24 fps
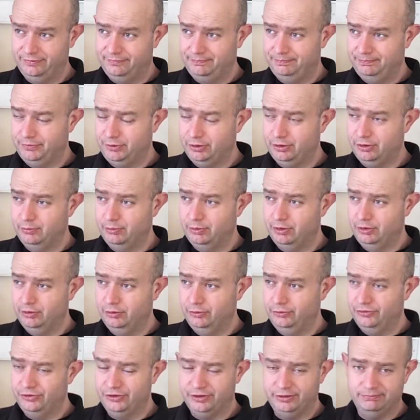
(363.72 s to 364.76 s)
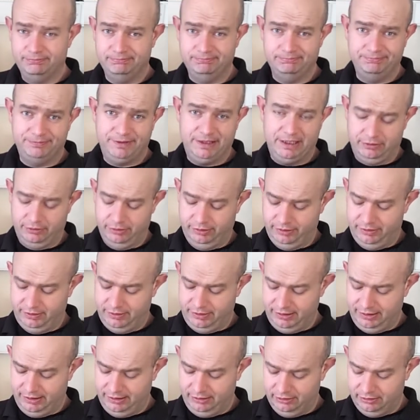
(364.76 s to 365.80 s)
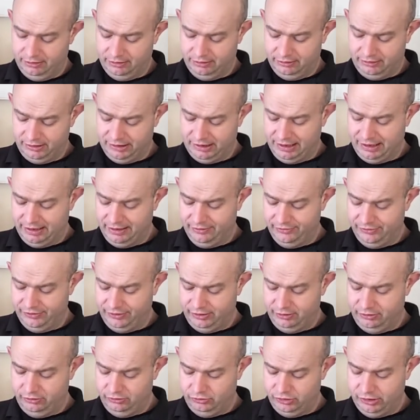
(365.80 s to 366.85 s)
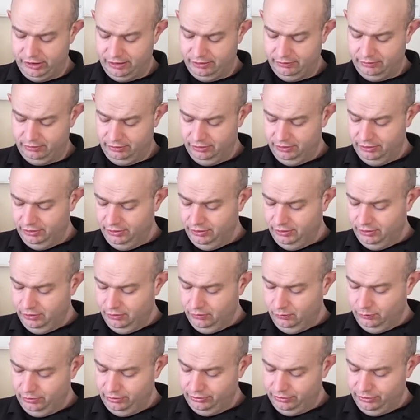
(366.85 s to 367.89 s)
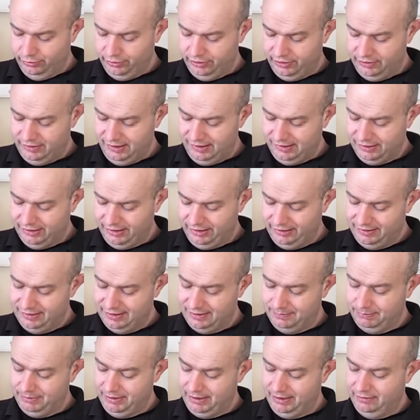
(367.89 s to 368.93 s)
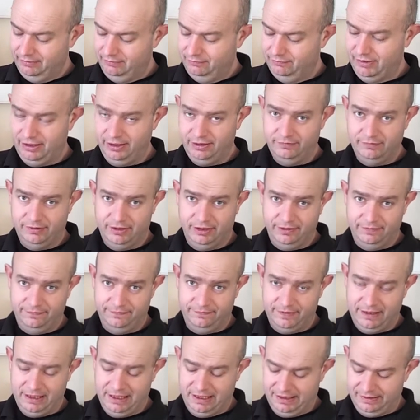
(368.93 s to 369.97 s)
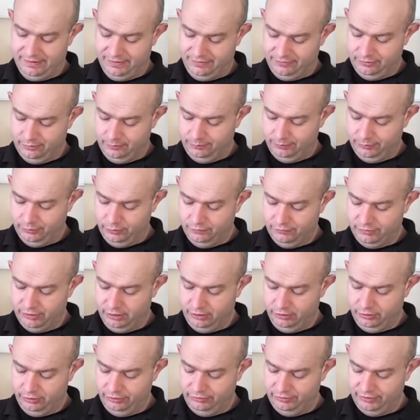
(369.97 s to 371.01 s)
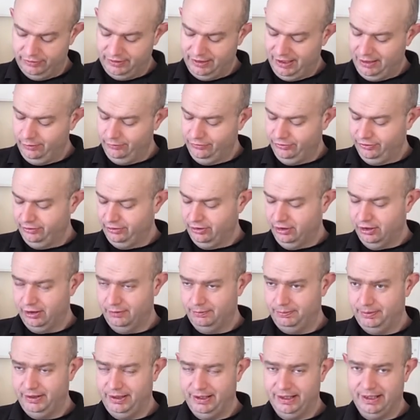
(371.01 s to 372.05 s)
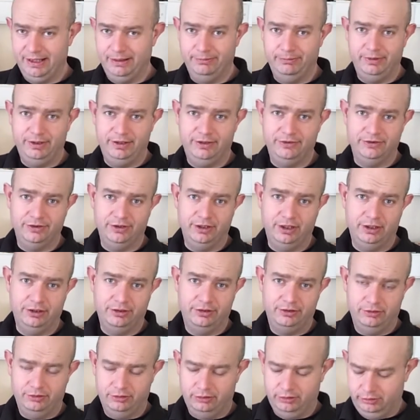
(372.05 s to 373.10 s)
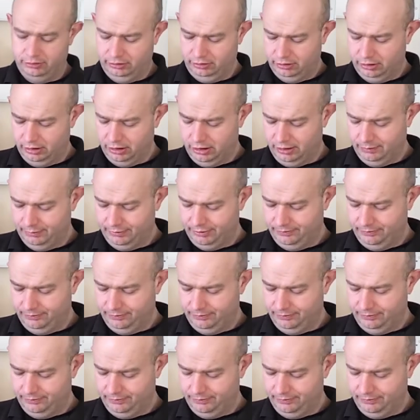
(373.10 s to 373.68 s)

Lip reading: turbos and that kind of thing, or cars in general, will know that these like to spin very, very fast. Up over 100,000 RPM is not uncommon.